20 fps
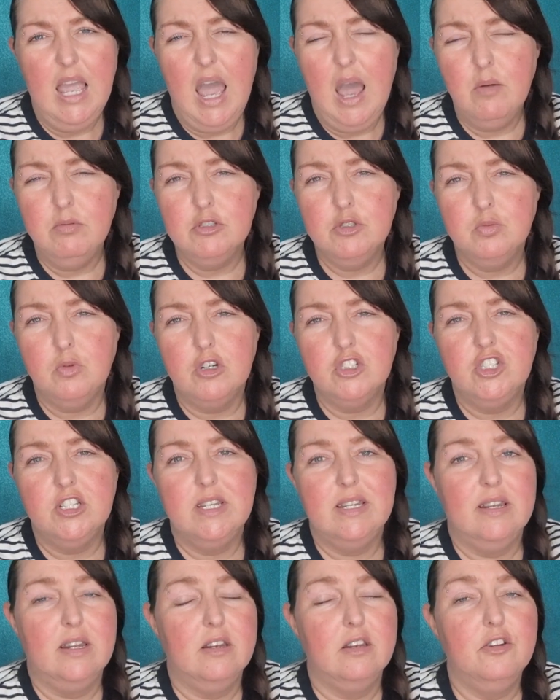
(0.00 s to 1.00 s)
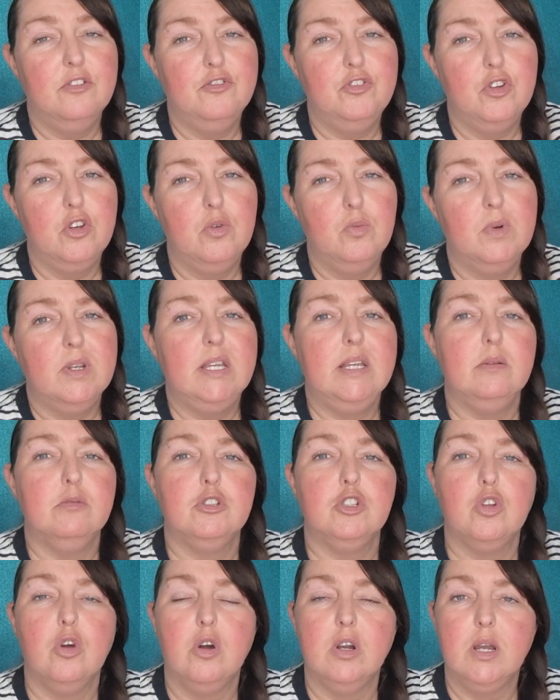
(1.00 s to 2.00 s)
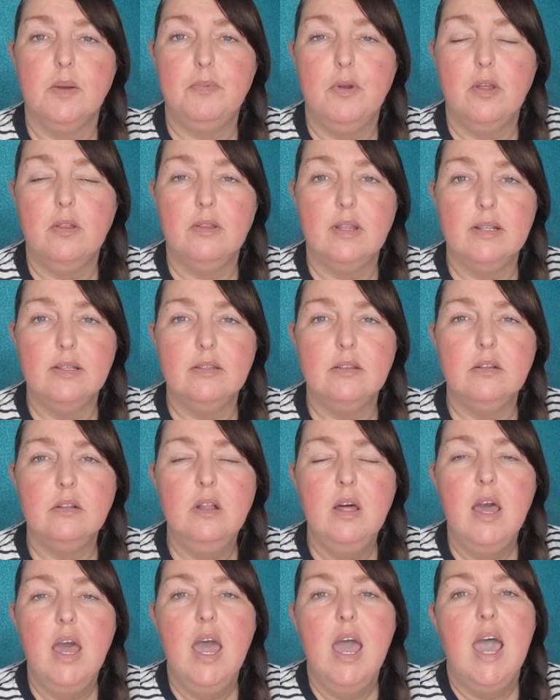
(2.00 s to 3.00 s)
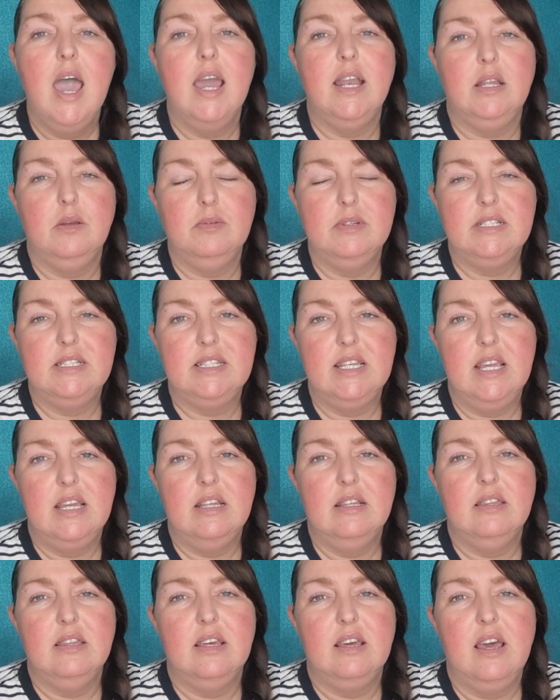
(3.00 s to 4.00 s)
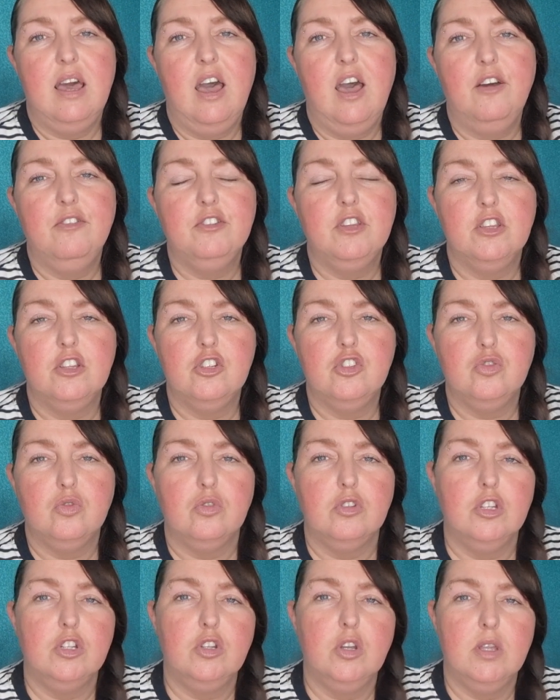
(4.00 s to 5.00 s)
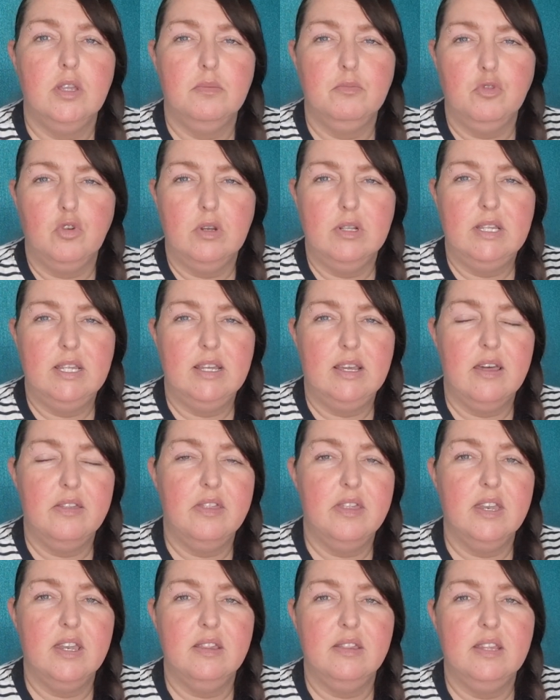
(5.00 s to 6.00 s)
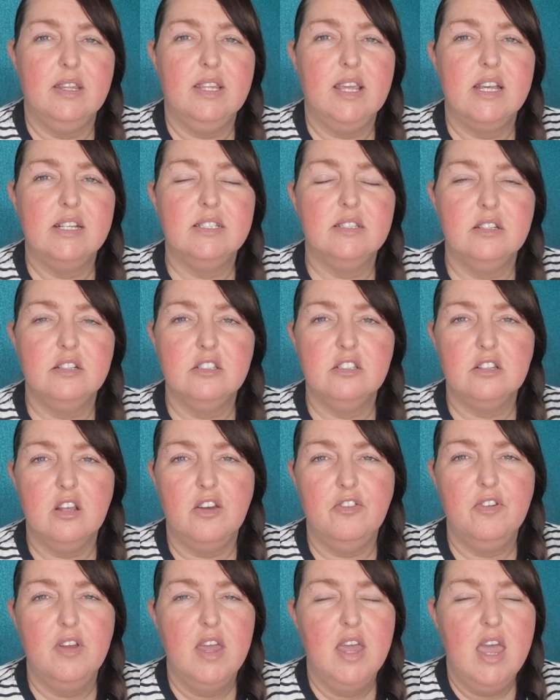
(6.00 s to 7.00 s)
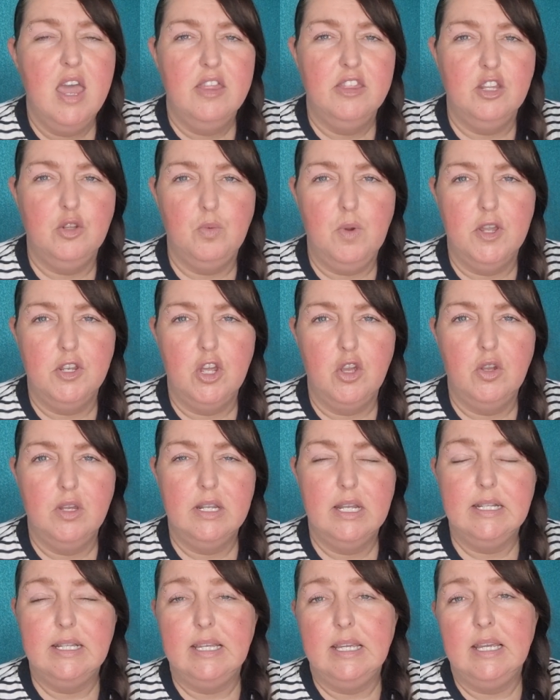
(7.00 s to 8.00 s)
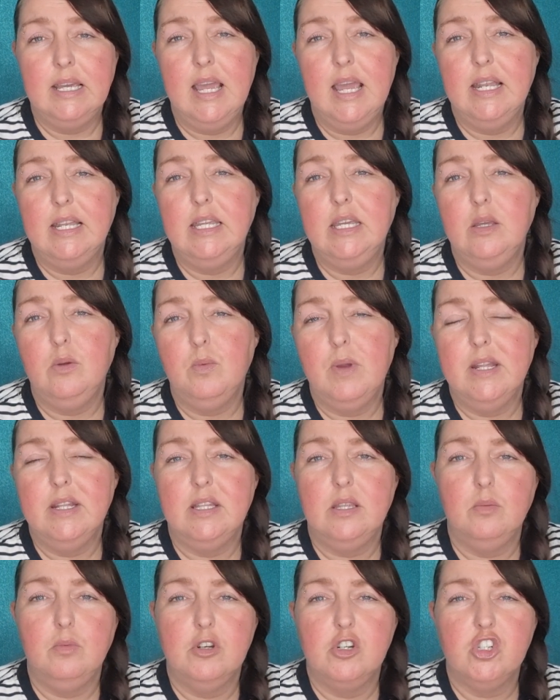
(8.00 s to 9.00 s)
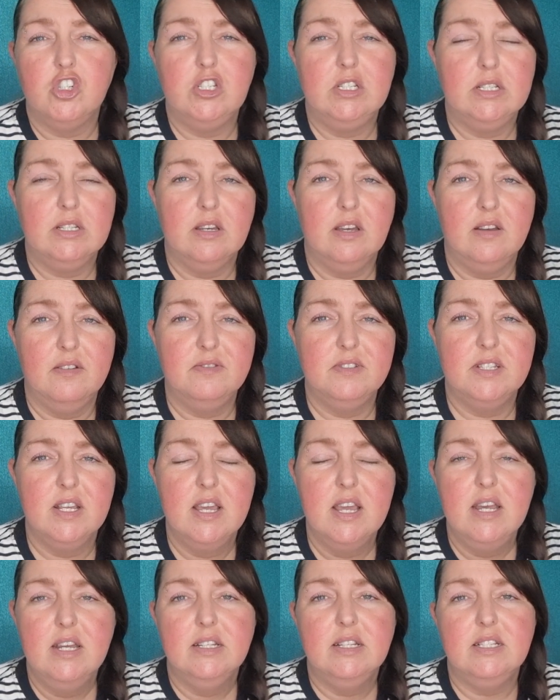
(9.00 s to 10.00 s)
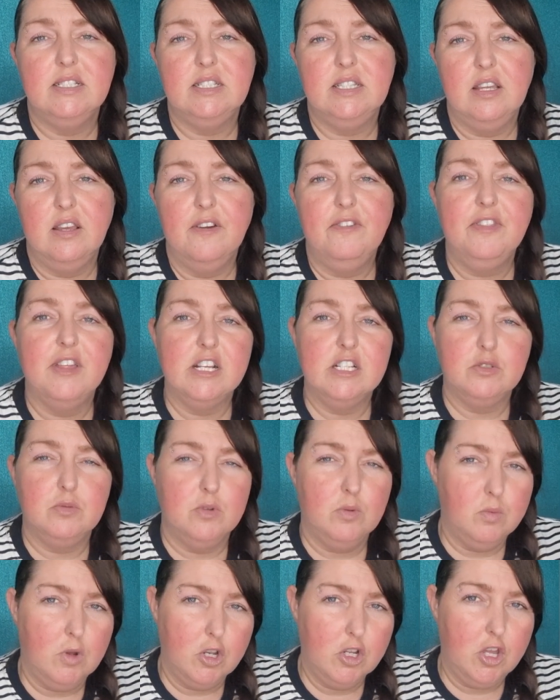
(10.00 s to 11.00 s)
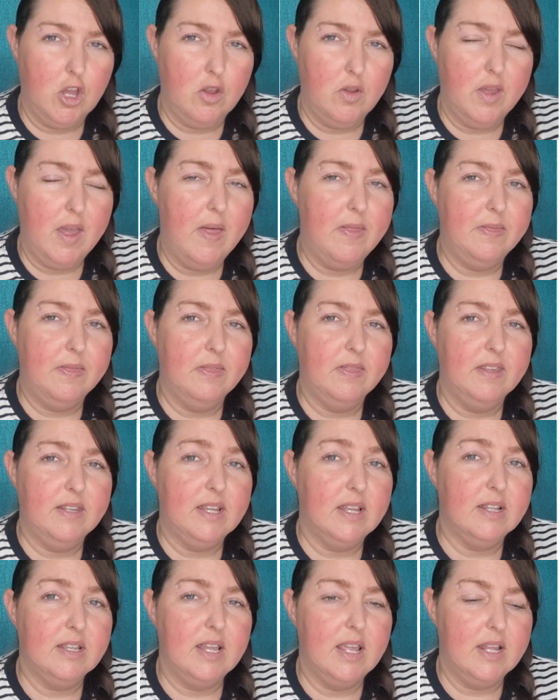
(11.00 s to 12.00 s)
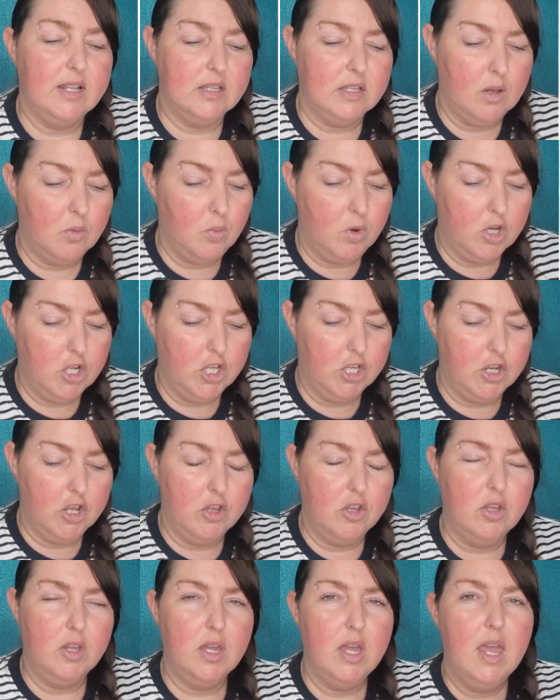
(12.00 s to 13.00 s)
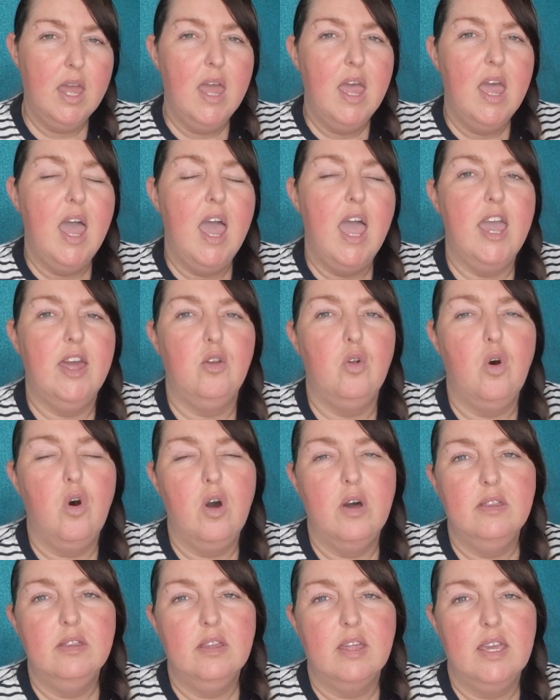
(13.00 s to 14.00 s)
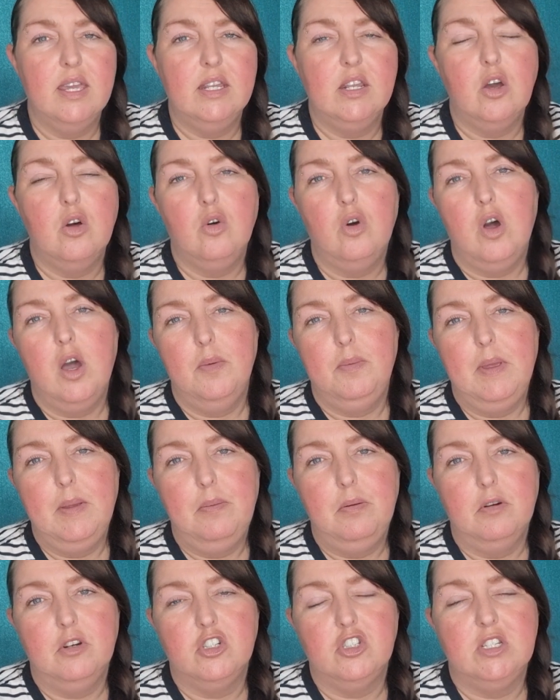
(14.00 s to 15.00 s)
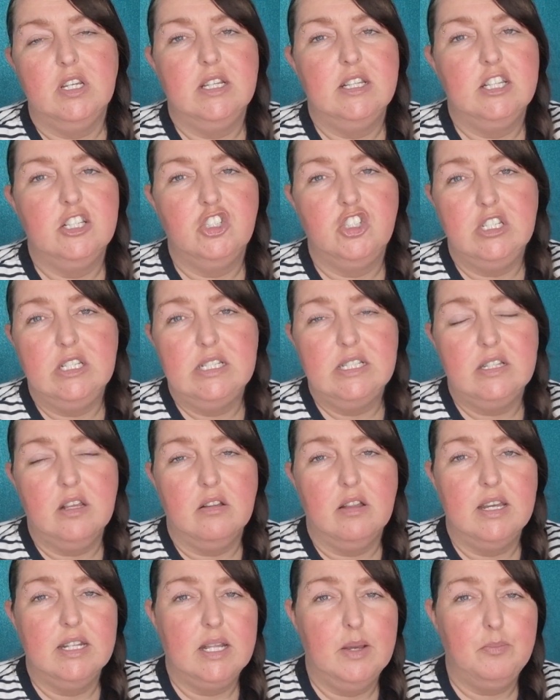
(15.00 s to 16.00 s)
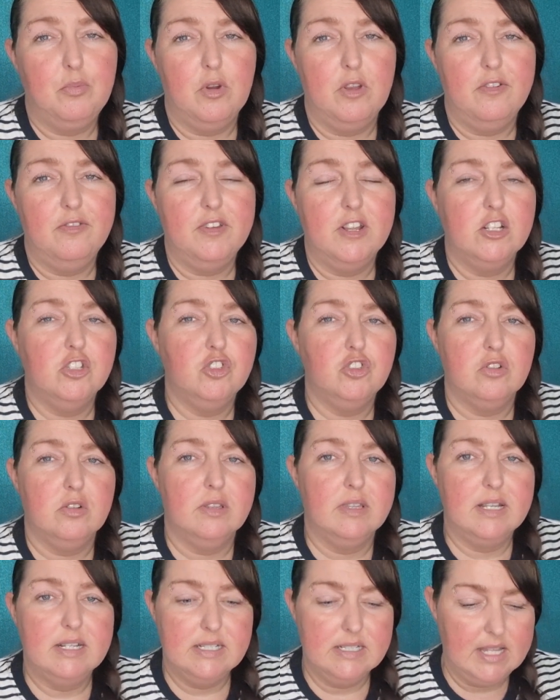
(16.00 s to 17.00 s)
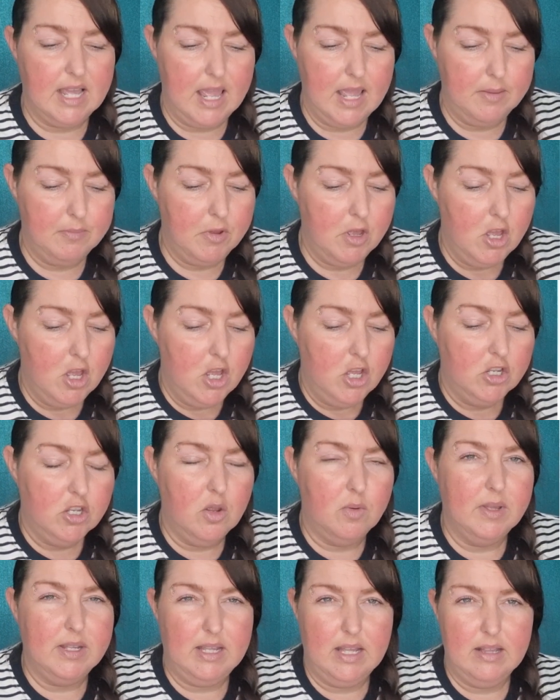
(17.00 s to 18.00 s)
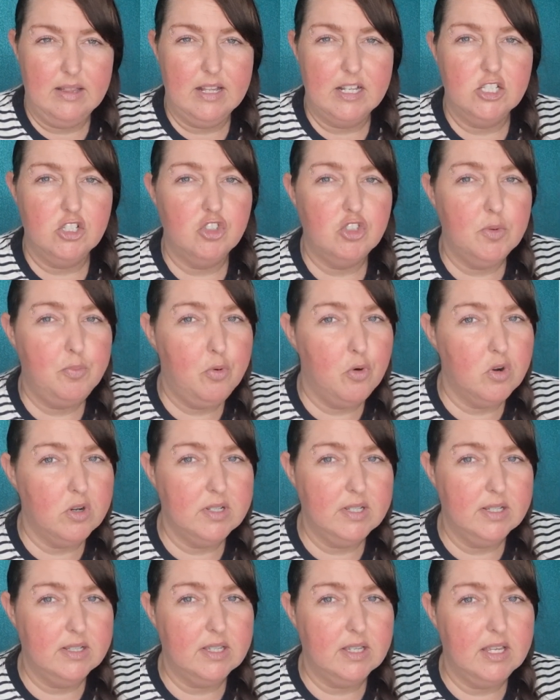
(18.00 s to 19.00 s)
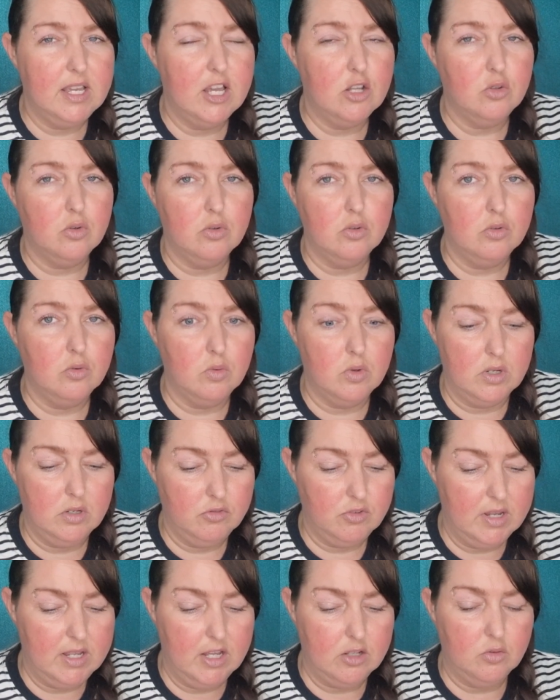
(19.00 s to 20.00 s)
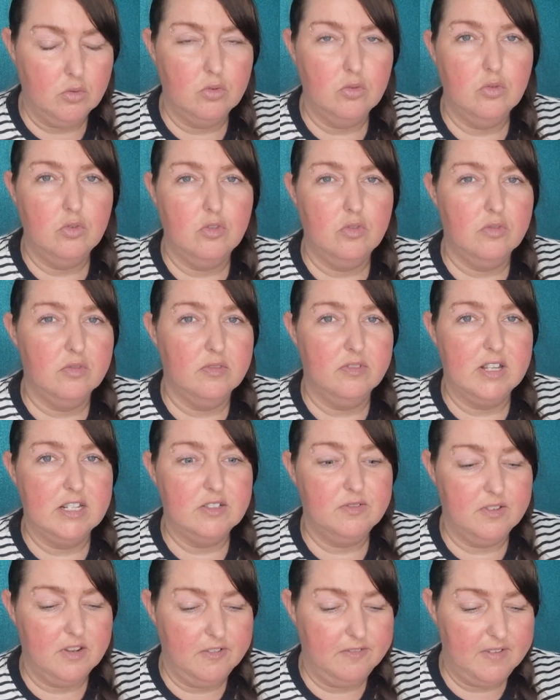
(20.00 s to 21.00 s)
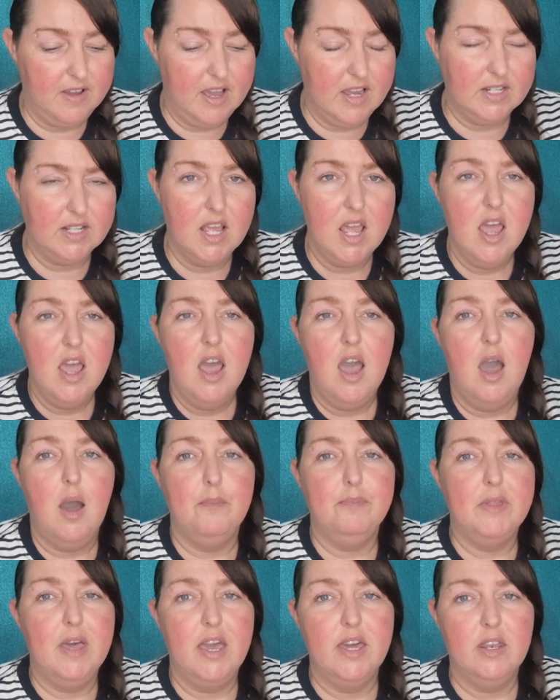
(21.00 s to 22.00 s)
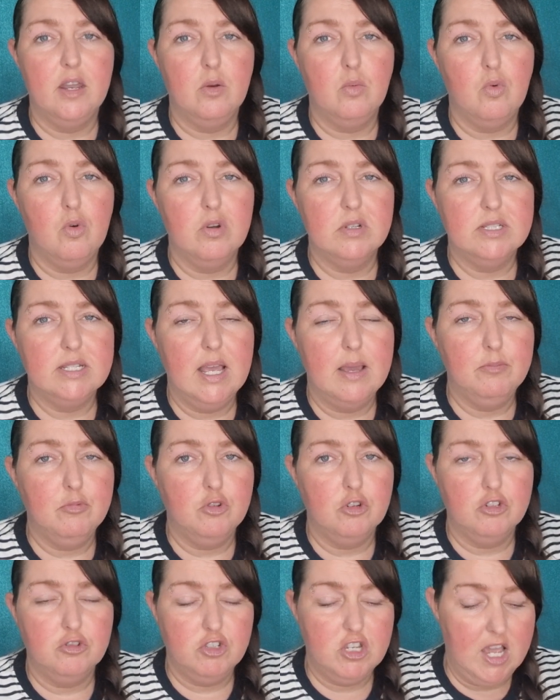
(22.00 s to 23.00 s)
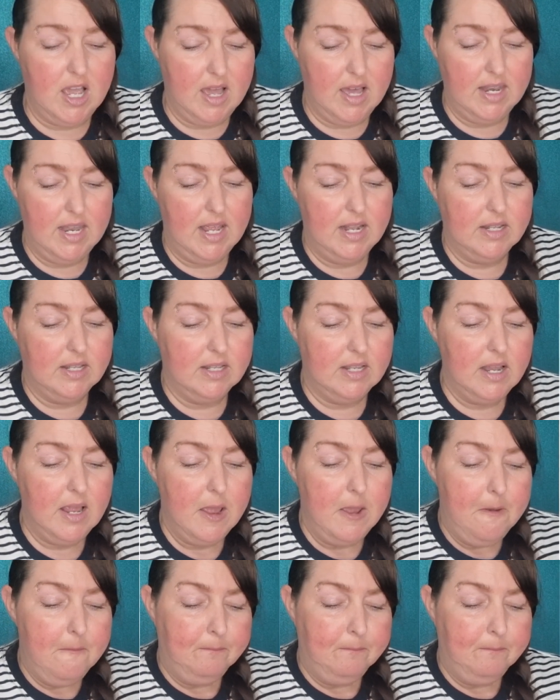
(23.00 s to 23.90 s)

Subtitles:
I was watching an interview where he was talking about Lyndall, and he was saying that after the show, the two of them got together and they'd kissed and stuff. They'd went out on a date, and he went to where she lives to see if things would work out, and they didn't end up working out. And online, a lot of people are saying that she still had a boyfriend during this time. Now, again, this was reportedly, I don't know, right? I don't know this for a fact. I'm not in her WhatsApp group chat or anything.